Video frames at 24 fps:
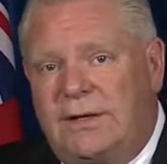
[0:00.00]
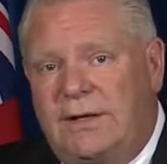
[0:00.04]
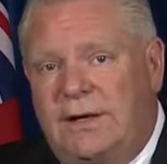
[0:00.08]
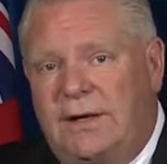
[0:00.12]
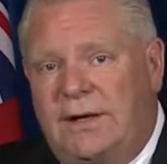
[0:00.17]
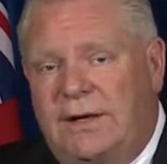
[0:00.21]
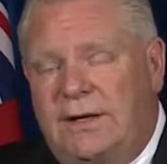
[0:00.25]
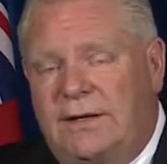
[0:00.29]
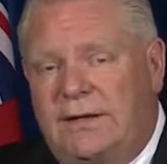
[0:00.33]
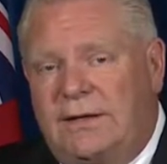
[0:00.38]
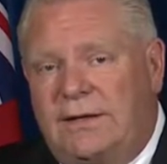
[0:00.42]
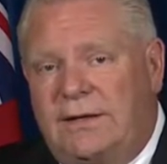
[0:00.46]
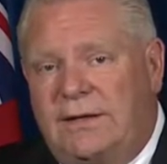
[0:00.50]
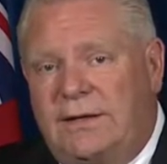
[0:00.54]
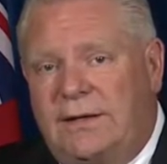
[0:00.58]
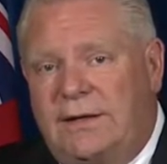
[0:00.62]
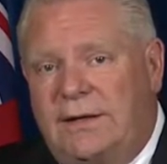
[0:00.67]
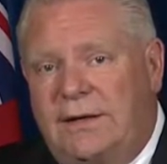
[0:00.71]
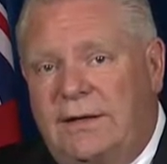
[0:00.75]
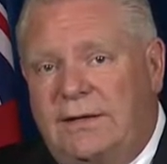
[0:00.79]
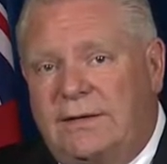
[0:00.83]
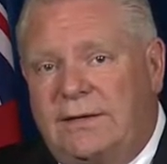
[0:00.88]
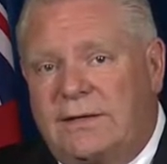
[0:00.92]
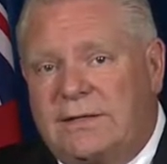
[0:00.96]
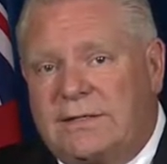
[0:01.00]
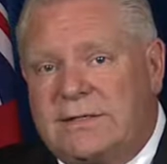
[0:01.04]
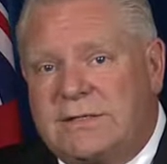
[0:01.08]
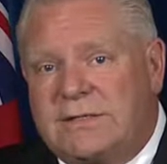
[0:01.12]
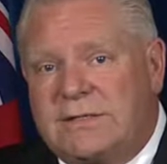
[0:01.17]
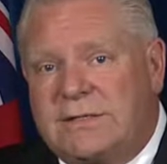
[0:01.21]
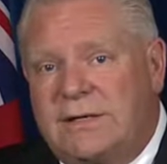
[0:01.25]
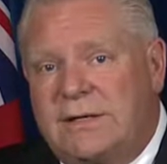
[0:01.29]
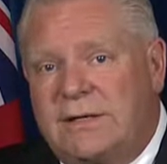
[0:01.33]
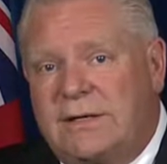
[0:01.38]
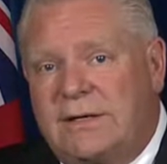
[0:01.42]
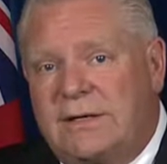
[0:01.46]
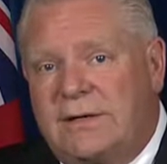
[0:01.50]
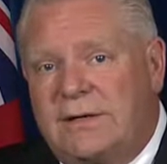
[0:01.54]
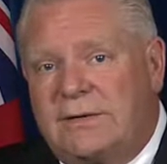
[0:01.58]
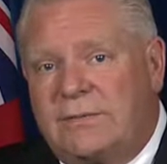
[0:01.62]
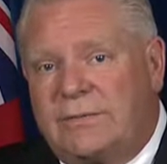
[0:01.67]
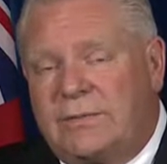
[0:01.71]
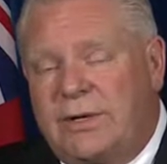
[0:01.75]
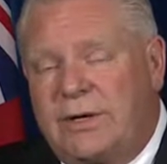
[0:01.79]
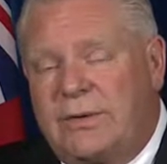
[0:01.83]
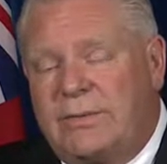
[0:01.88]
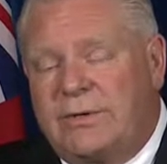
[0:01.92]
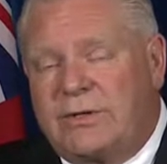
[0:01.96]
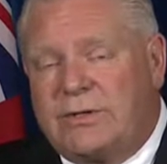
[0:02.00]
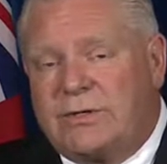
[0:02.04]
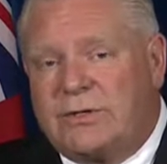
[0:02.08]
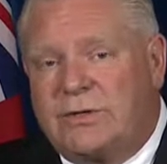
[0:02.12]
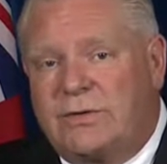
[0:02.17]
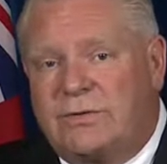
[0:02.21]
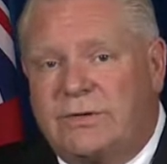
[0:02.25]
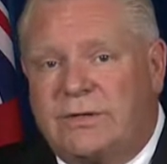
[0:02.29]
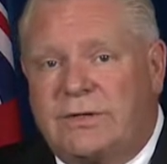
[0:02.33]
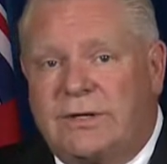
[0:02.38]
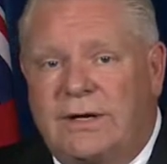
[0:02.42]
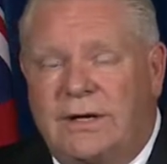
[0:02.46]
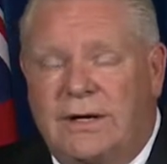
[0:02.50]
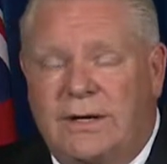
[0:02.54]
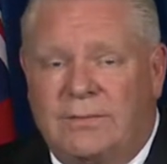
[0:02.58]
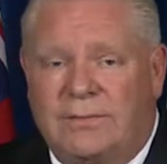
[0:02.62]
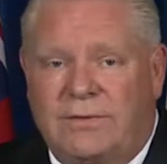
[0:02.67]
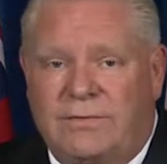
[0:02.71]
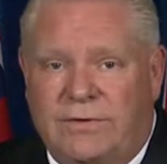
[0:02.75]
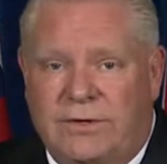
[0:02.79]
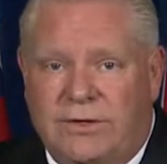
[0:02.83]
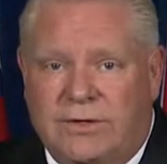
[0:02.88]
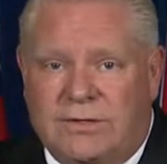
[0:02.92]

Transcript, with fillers: and uh, endless premiers over time have